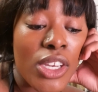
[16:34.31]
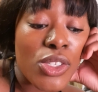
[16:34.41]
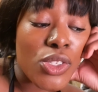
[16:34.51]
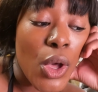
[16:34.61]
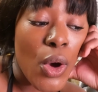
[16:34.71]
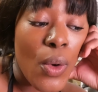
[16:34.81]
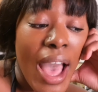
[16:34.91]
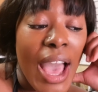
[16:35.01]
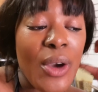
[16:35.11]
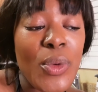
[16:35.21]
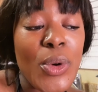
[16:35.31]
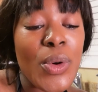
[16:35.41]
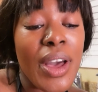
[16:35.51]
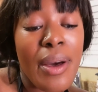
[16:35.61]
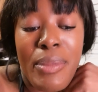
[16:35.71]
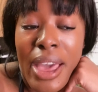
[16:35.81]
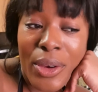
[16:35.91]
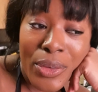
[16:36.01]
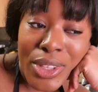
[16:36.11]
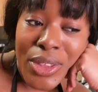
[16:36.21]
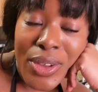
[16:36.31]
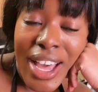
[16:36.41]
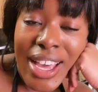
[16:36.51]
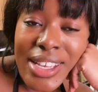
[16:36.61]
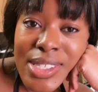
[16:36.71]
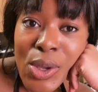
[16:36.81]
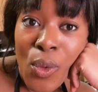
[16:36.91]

So I will come back with you guys